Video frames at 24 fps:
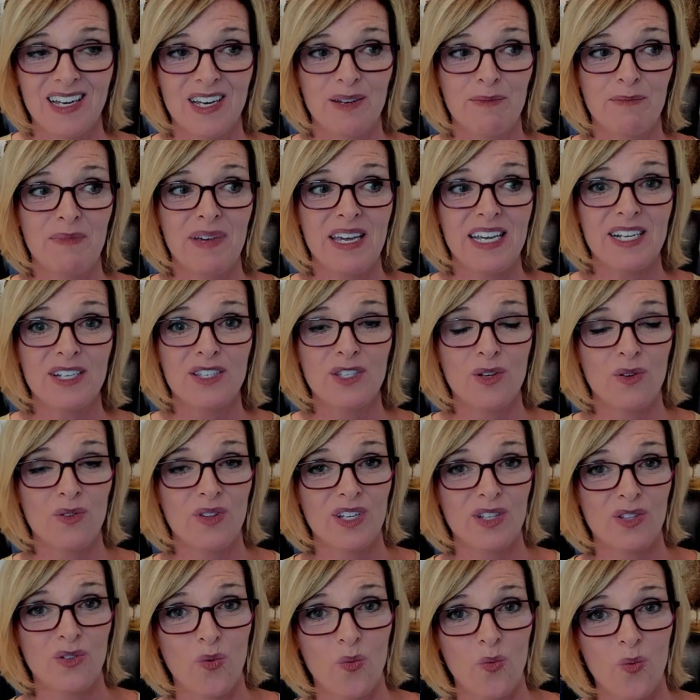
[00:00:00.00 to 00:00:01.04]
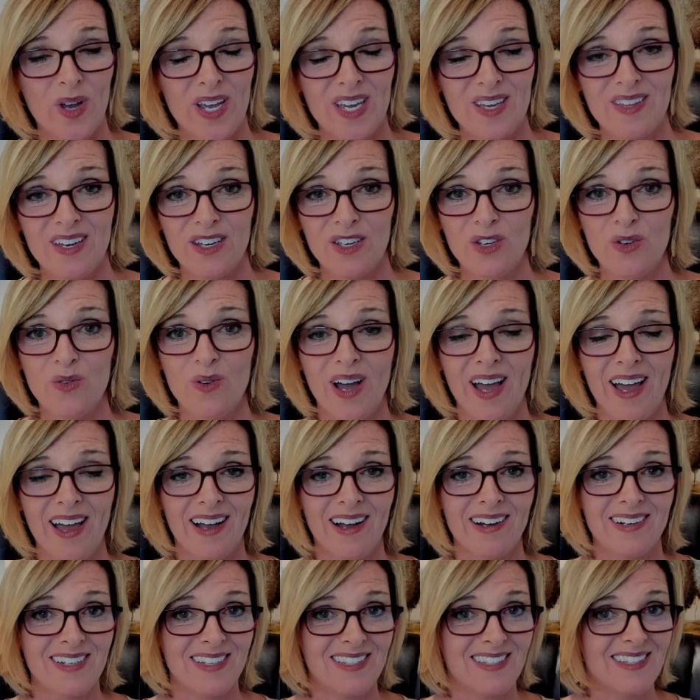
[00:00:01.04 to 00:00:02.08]
Make it so that the way that you
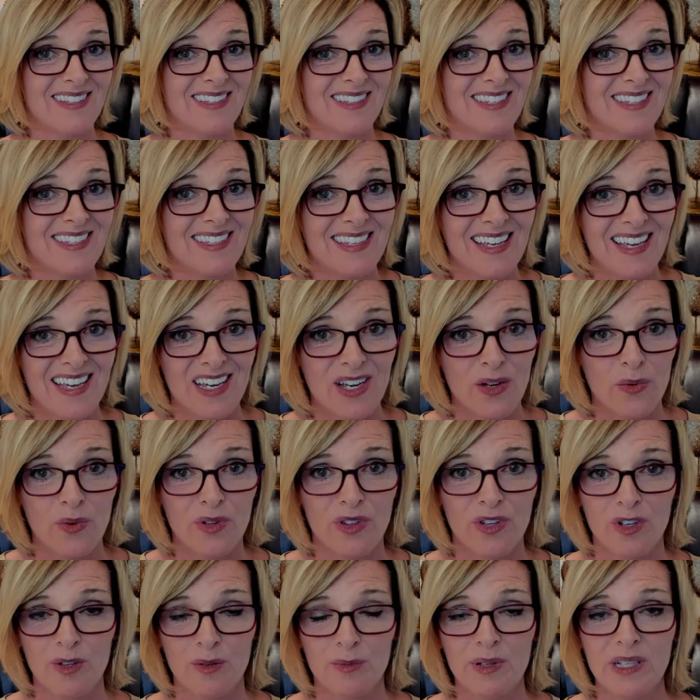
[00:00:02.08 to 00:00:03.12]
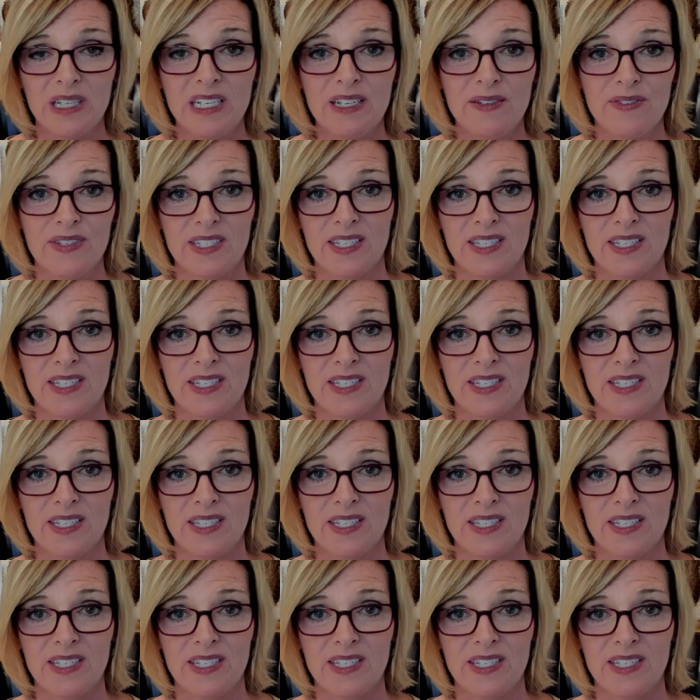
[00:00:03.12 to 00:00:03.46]
act is in sync with your belief,